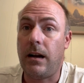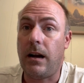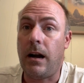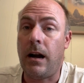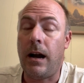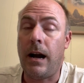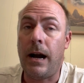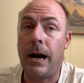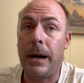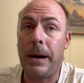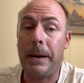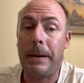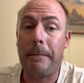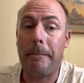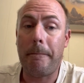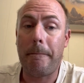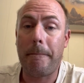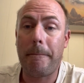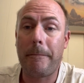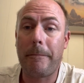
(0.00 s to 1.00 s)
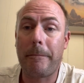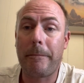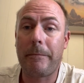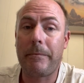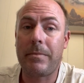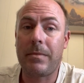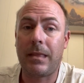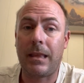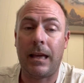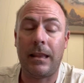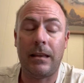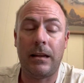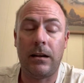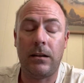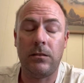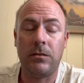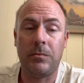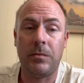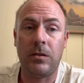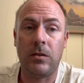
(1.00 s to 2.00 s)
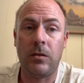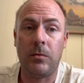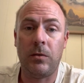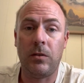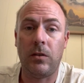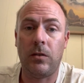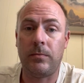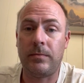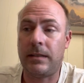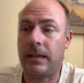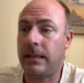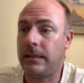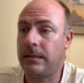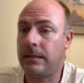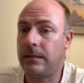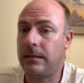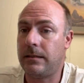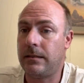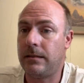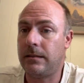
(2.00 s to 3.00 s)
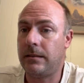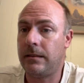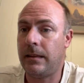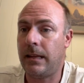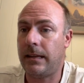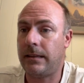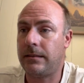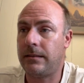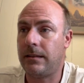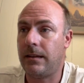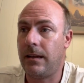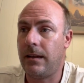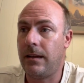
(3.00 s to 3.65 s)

Um, and then I'll do my normal update next.